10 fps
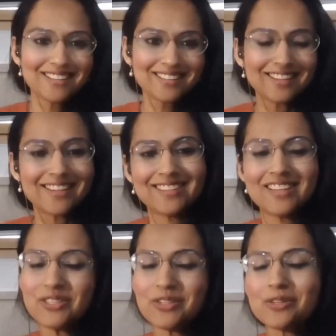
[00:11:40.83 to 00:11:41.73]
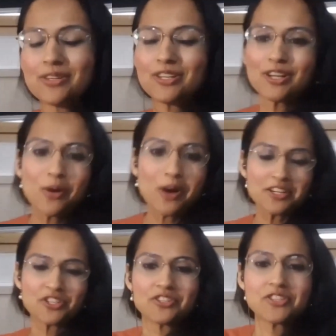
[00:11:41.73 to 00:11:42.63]
Also good
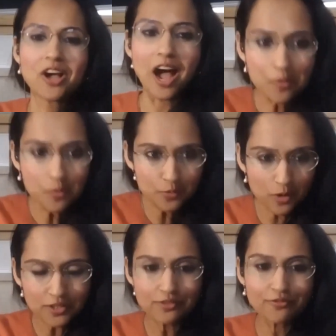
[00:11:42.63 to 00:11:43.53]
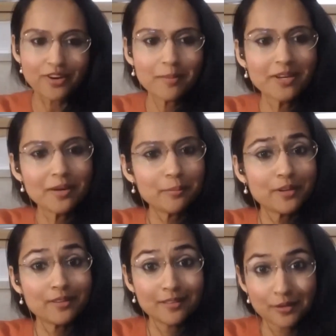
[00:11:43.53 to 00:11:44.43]
question. So I would want to frame it a bit
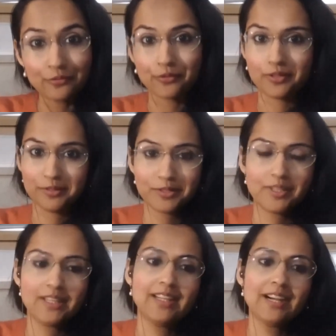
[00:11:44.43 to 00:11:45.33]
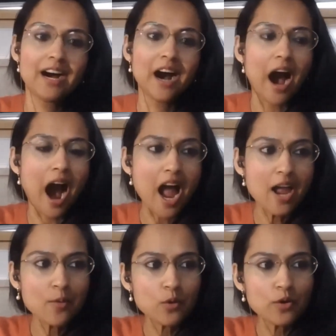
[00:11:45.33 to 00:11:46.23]
different. I
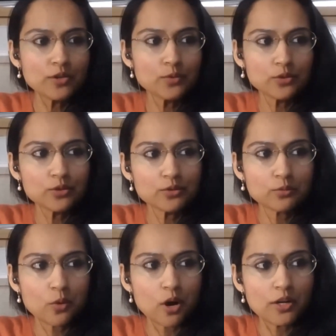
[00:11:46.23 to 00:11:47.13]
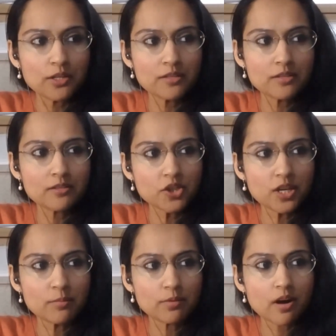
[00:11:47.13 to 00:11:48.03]
would want
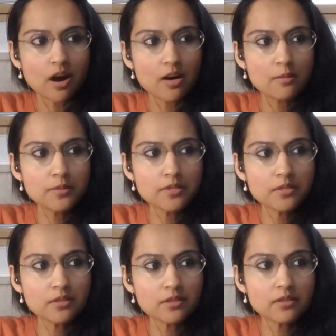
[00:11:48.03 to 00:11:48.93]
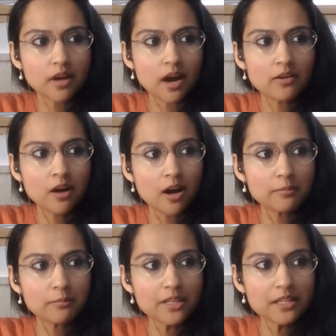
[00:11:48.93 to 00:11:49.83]
Shaper Hubs, not
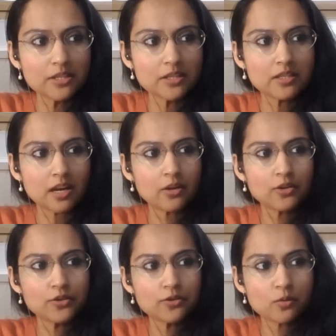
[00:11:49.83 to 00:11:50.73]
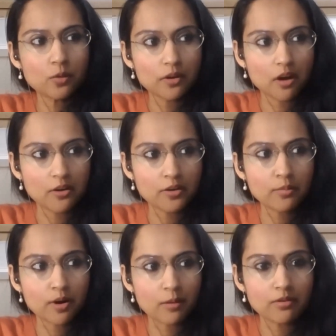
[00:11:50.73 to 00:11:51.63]
me to tell you what are your
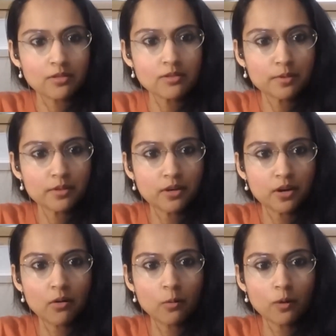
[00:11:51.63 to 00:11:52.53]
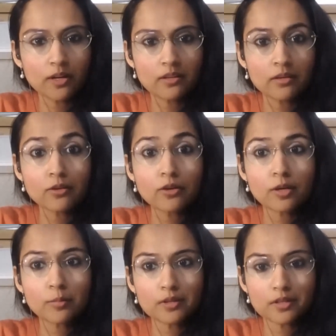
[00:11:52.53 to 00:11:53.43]
problems, but go within your
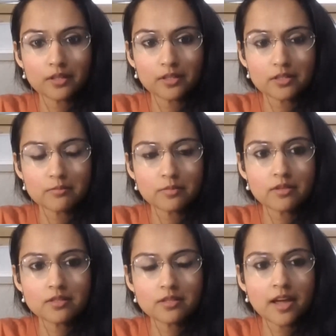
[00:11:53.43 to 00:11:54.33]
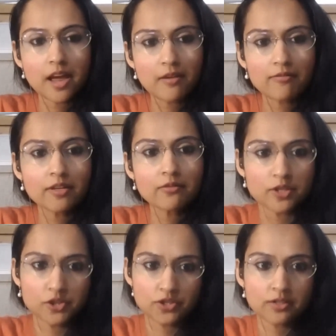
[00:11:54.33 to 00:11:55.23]
communities. Because in every
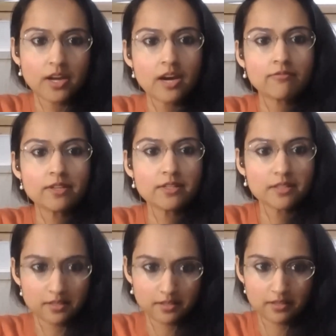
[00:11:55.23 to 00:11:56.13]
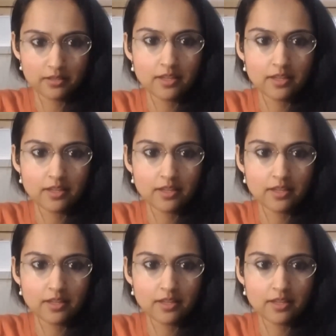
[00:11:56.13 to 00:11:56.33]
region, every city,